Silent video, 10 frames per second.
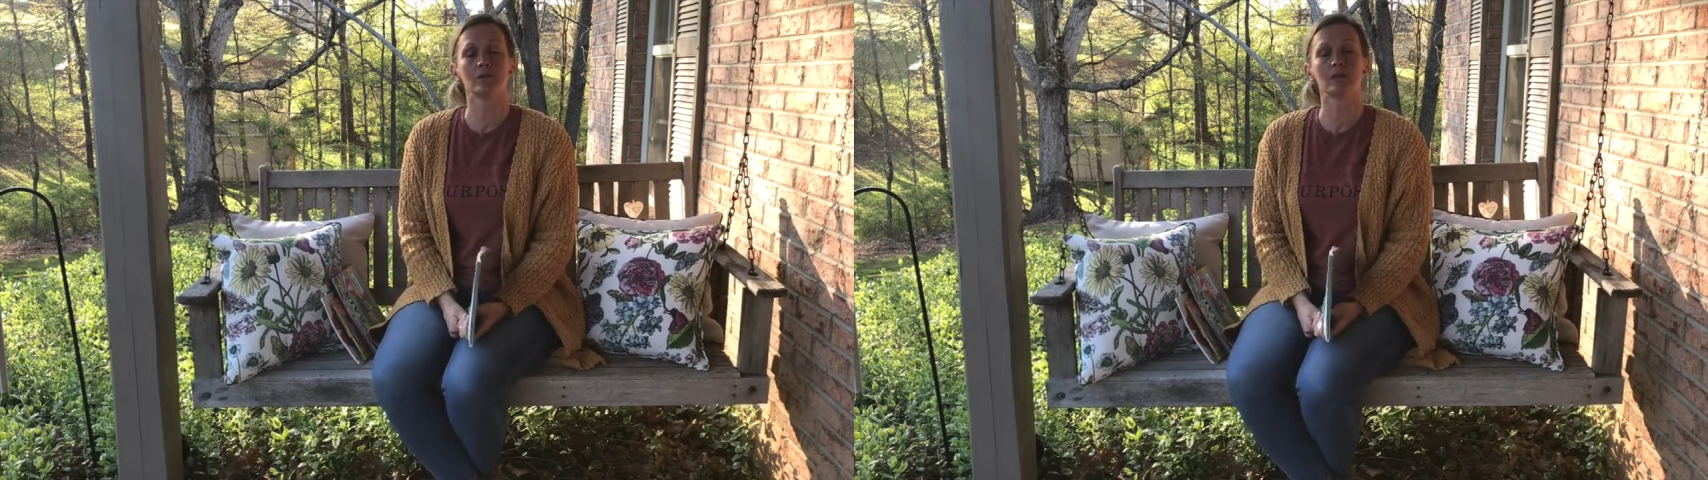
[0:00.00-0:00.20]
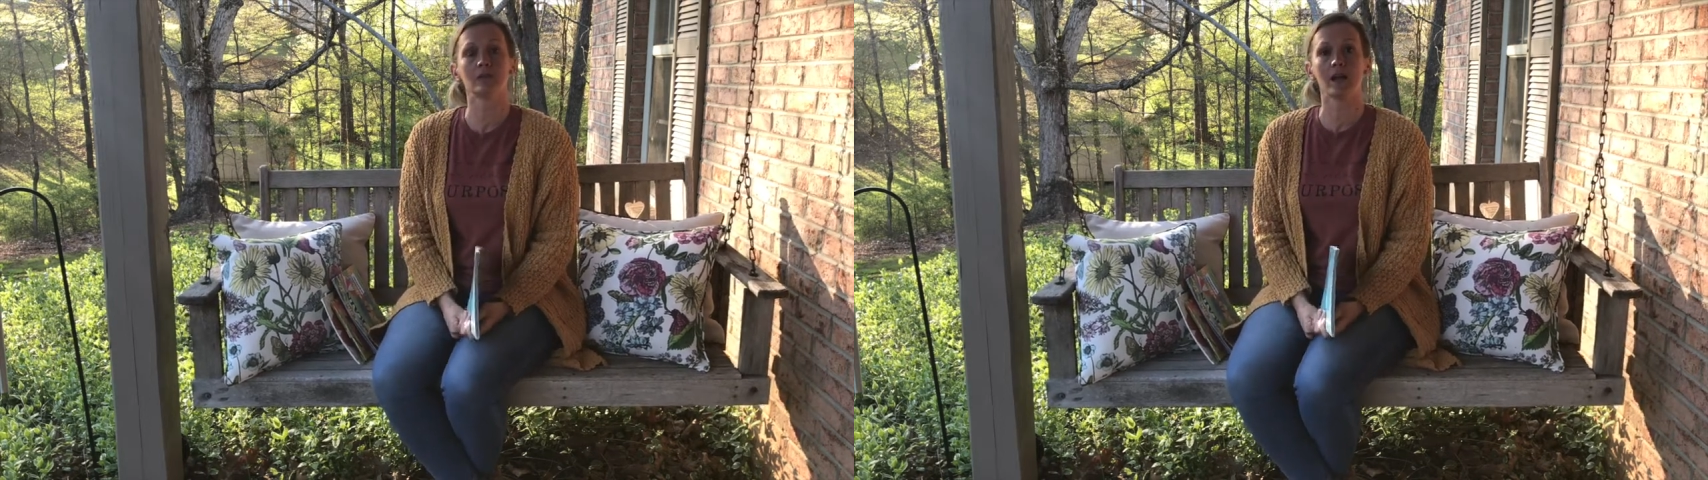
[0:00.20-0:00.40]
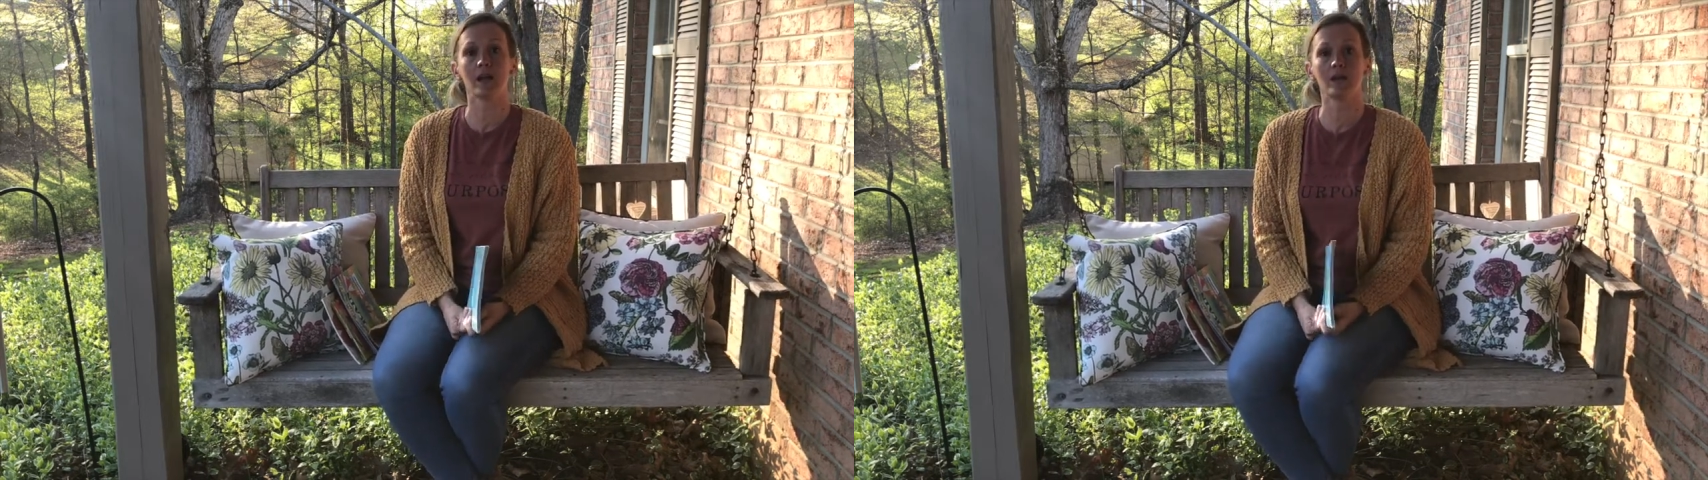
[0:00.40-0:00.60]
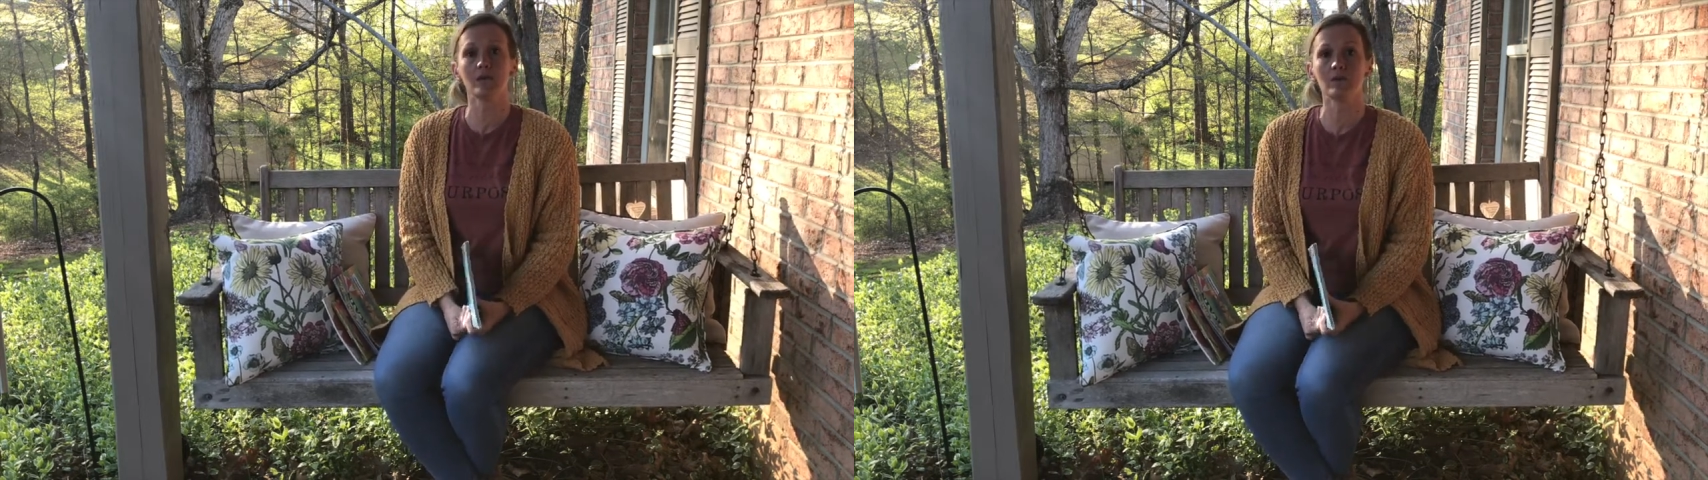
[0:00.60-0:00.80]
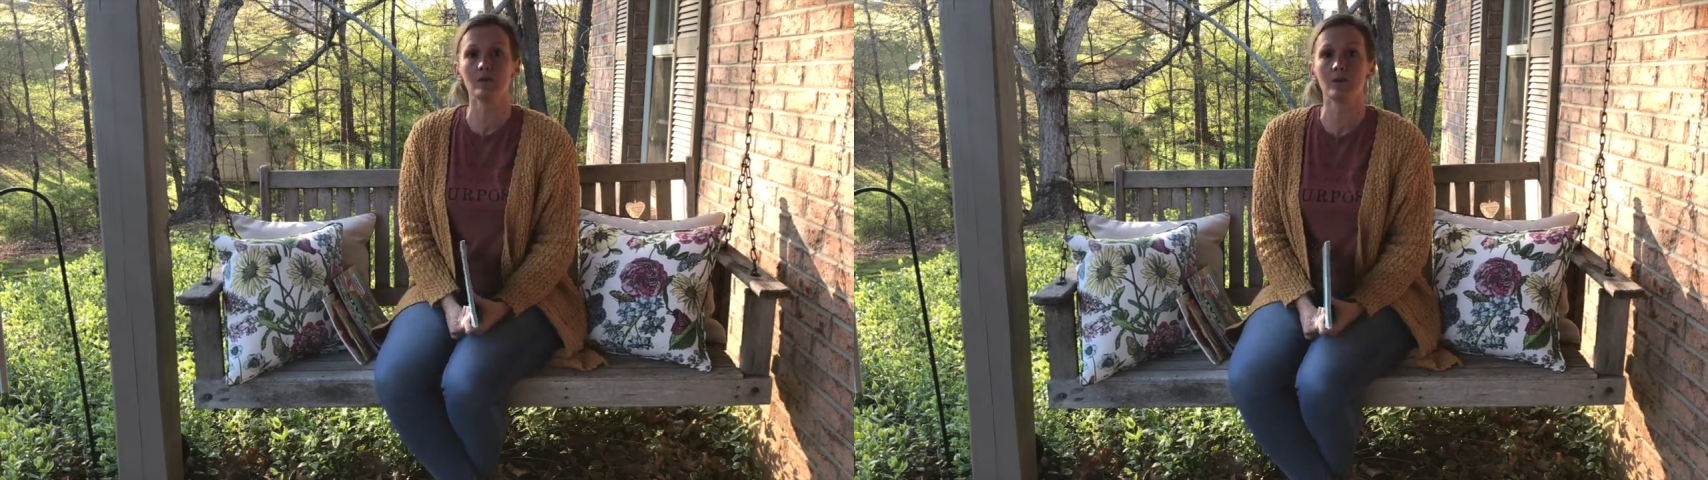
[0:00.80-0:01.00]

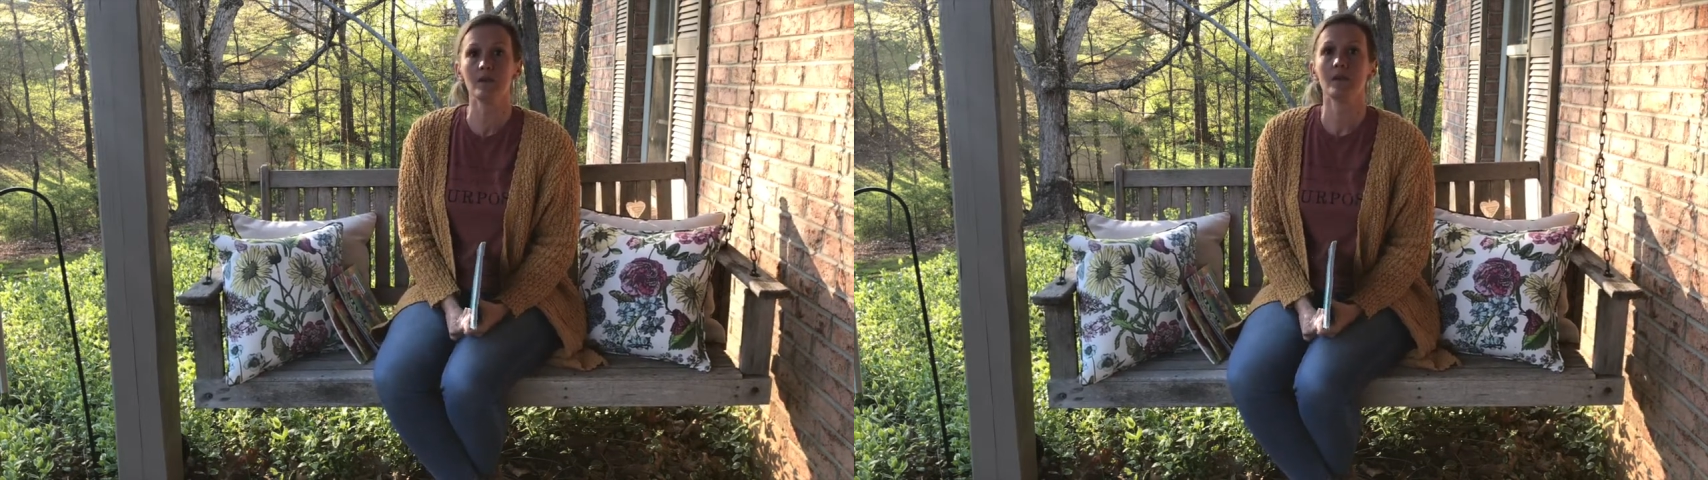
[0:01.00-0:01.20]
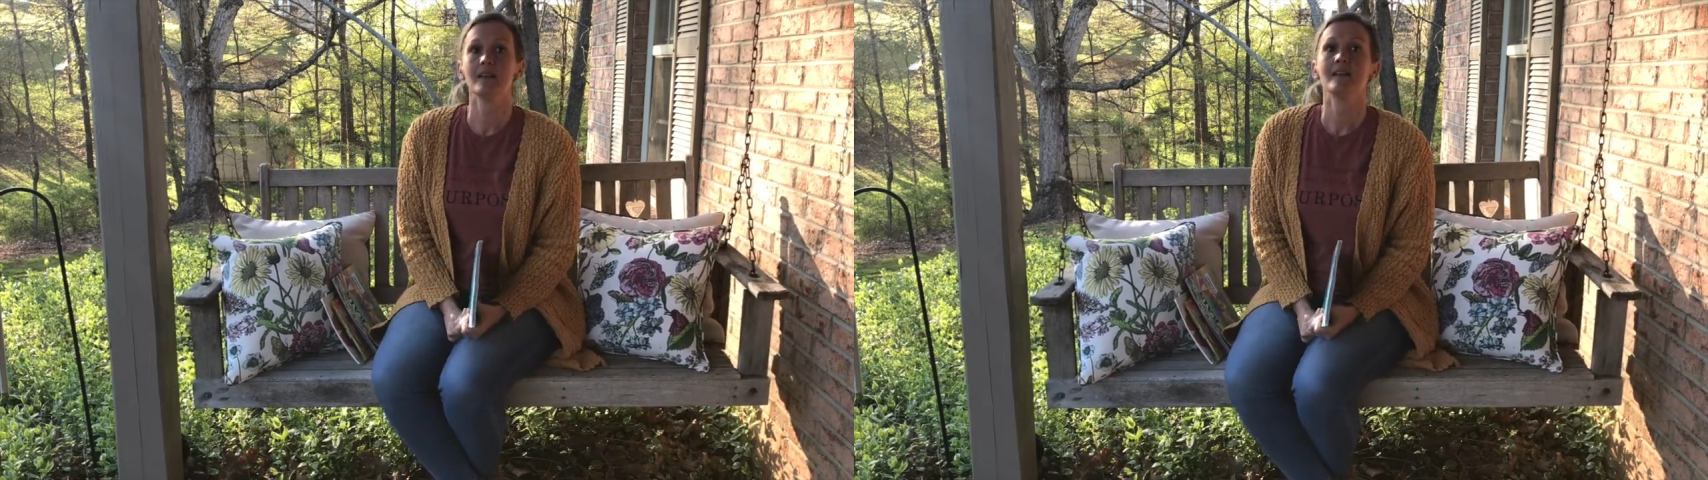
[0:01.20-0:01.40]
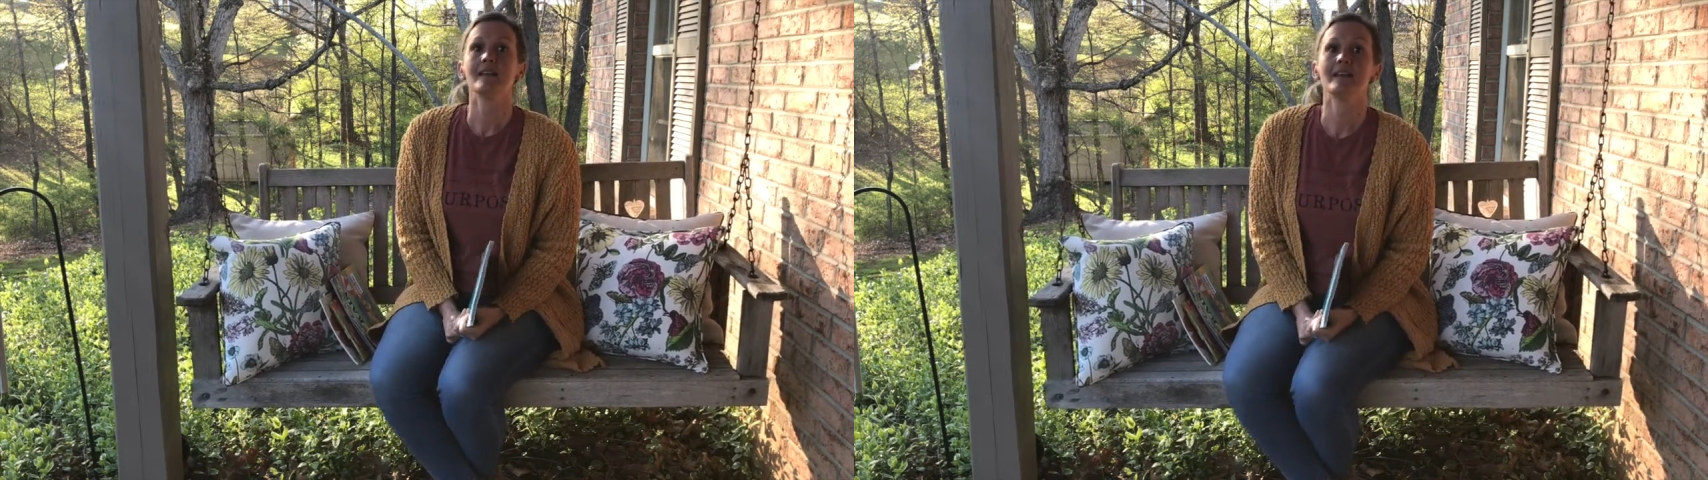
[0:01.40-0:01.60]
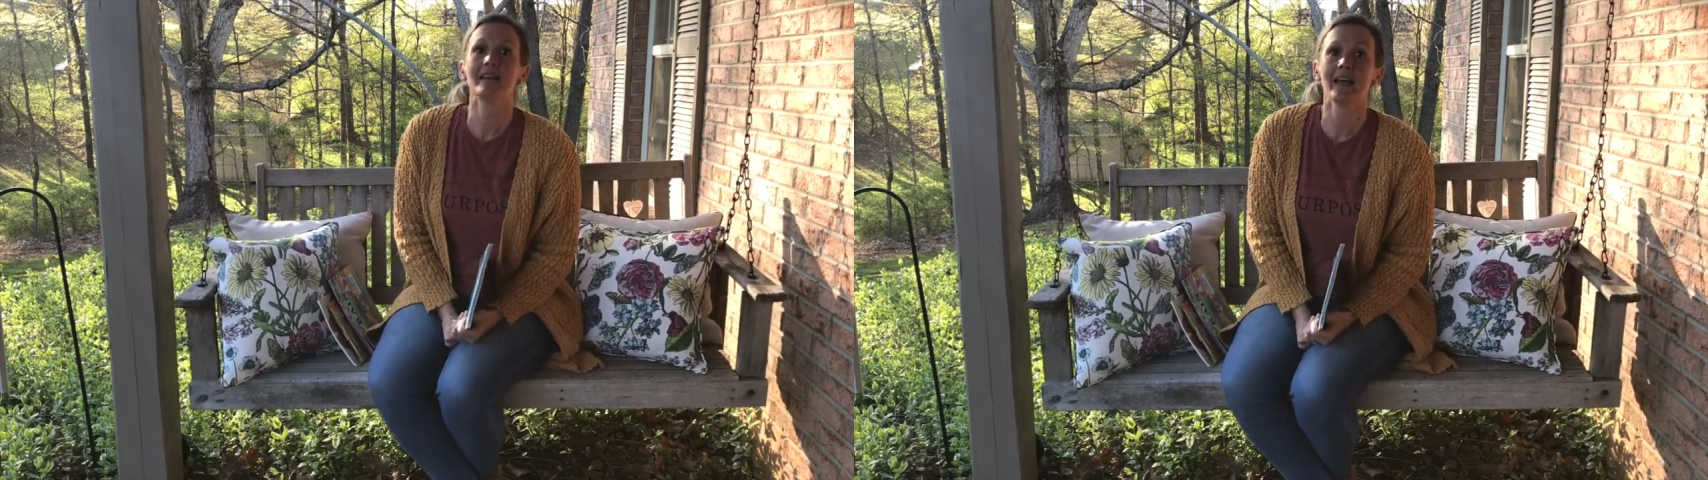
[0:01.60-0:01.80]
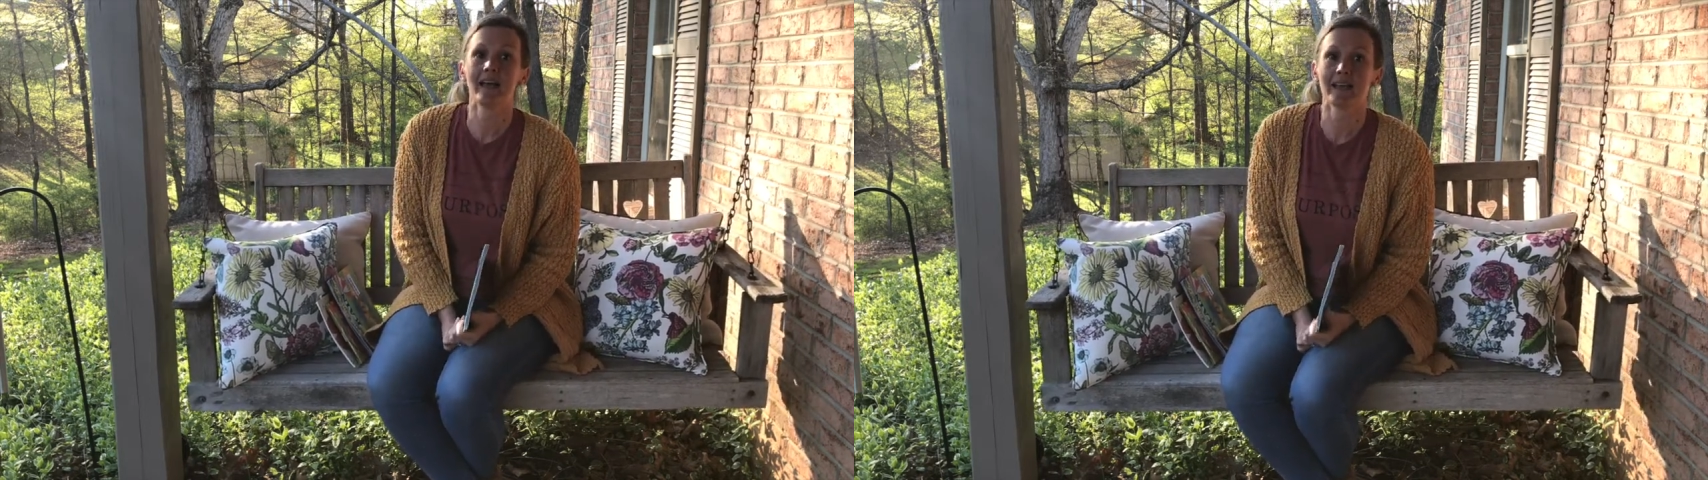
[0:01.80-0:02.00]
recycle?
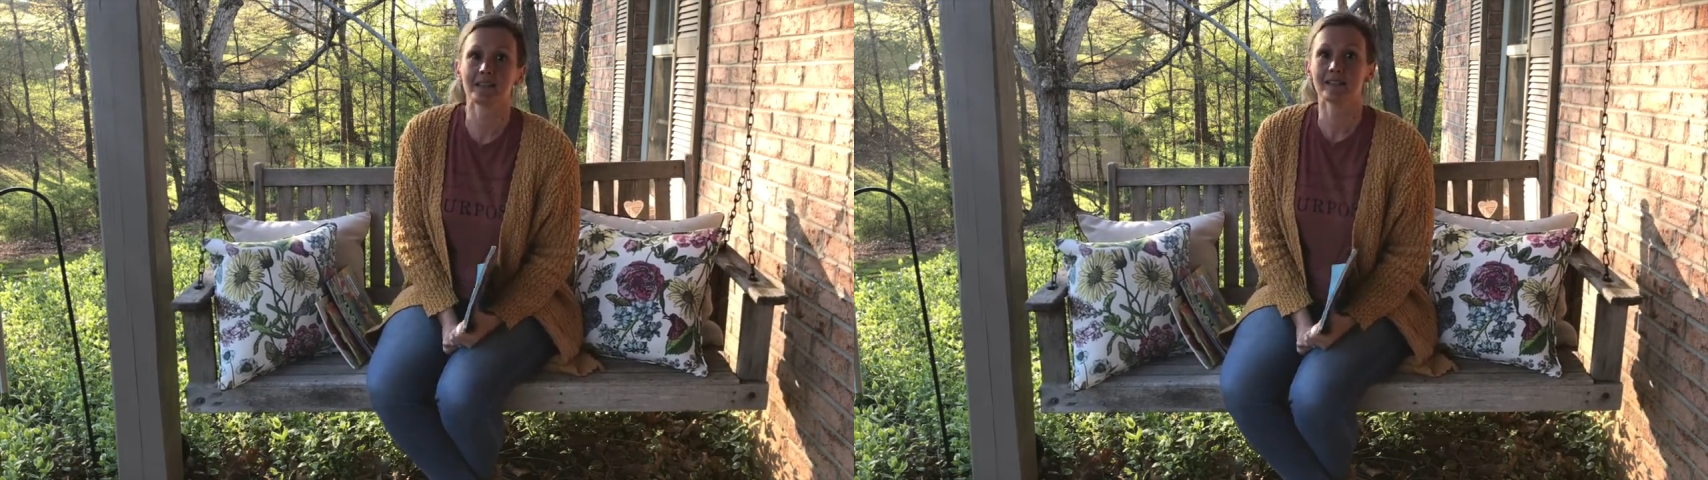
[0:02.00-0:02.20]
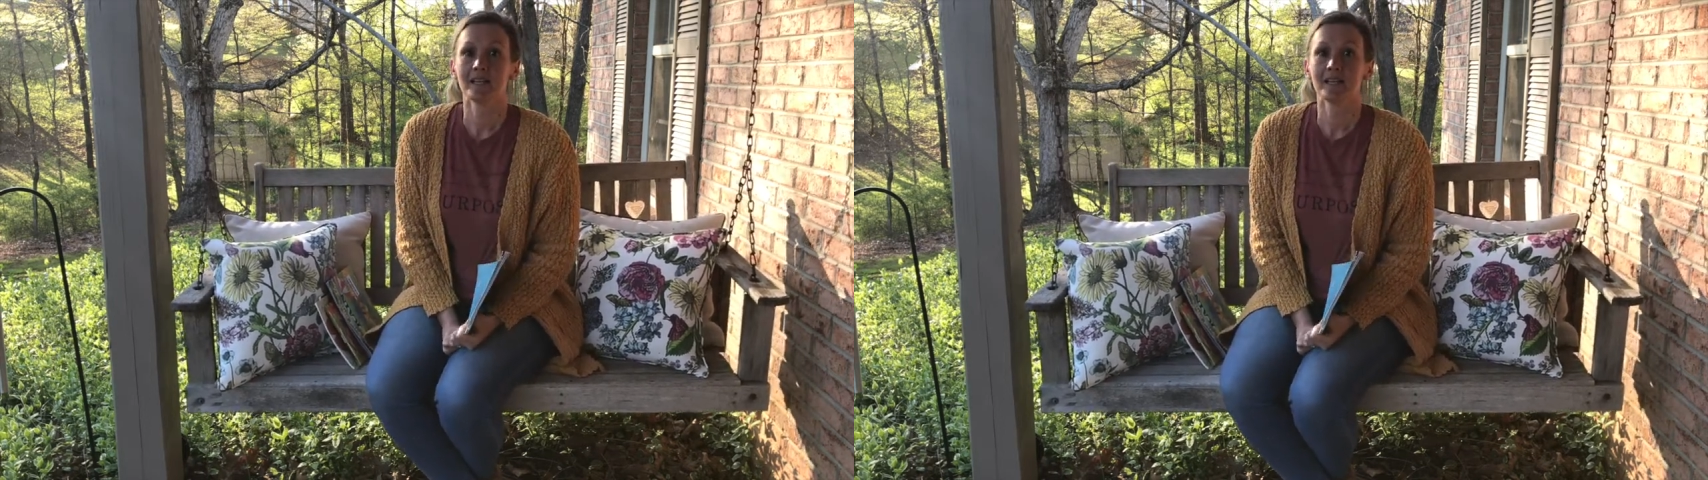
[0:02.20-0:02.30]
Yes.